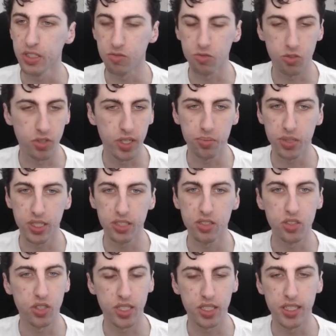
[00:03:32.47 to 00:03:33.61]
Great place to
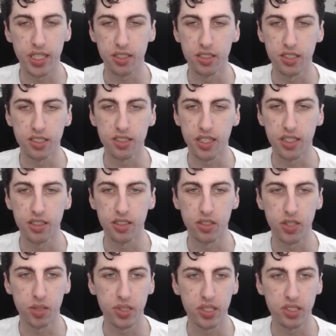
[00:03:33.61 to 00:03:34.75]
look at deck lists and a
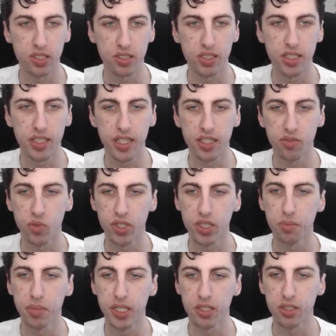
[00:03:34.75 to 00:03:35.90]
great place to see kind of what the
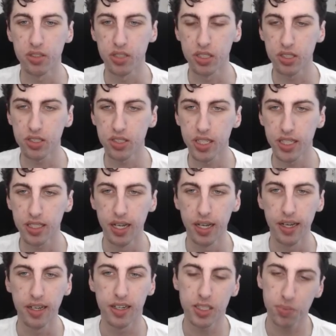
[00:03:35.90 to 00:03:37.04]
meta currently looks like,
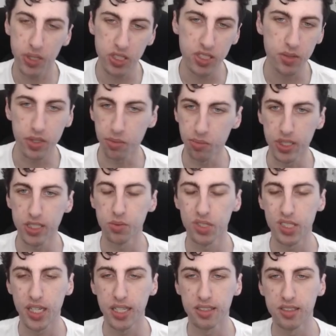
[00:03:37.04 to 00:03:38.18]
especially with Blitz, which
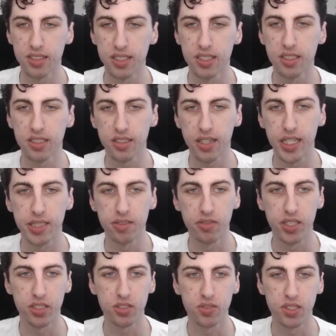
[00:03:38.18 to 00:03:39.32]
hasn't seen a ton of
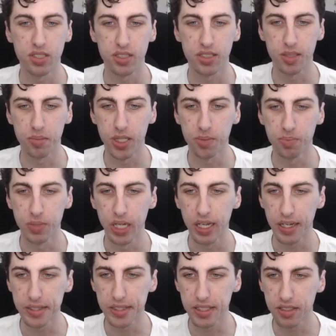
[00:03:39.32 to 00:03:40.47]
events recently. But
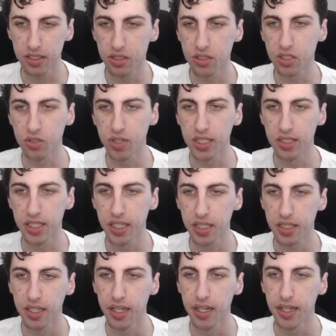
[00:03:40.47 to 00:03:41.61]
I think this is a great
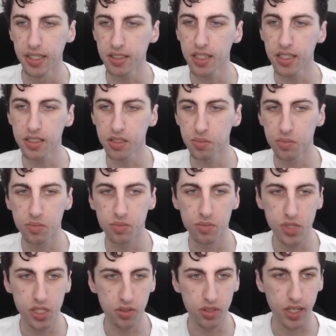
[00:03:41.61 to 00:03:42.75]
deck. It's got some,
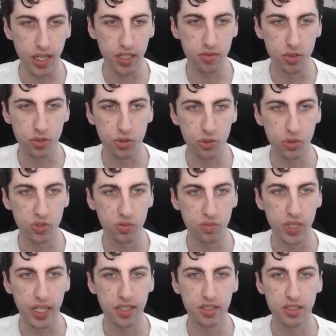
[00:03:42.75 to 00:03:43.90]
kind of new tools from
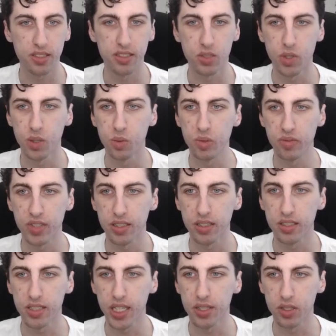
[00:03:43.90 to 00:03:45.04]
Dynasty as well. We've got
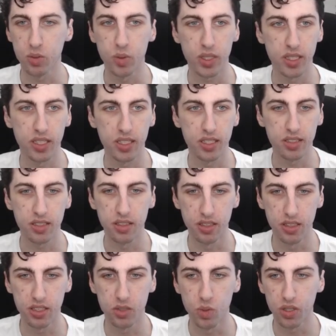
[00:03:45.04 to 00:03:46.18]
these Aether Quickenings, the
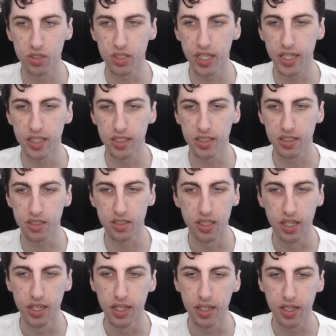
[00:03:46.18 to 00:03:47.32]
Swell Tidings.
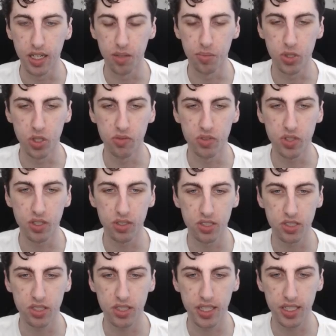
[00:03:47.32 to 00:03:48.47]
But overall, it's
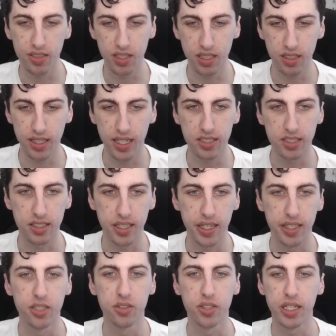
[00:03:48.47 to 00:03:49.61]
just kind of the classic
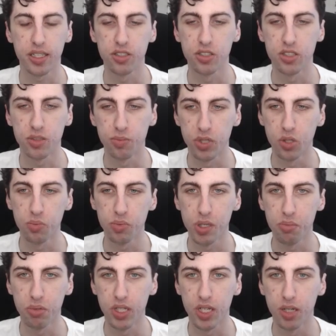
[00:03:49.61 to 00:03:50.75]
Kano that can just blow
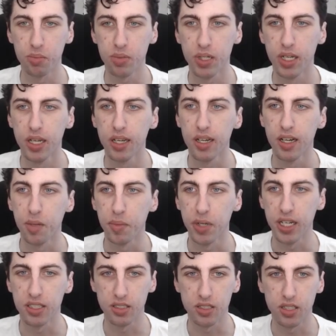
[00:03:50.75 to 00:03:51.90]
people up. It
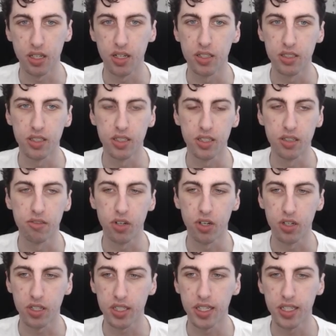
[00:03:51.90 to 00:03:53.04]
has a ton of
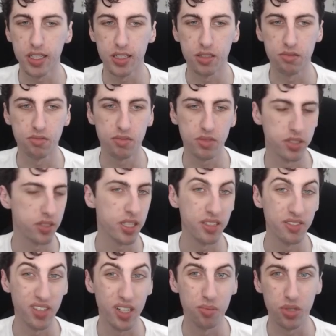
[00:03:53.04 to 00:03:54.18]
arcane, kind
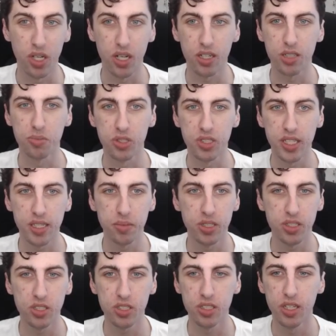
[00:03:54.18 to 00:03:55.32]
of unblockable
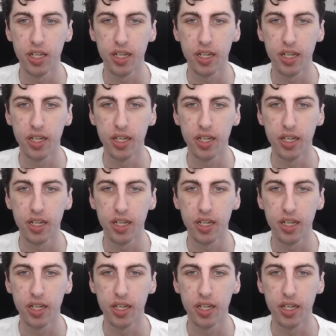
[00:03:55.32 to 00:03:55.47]
damage.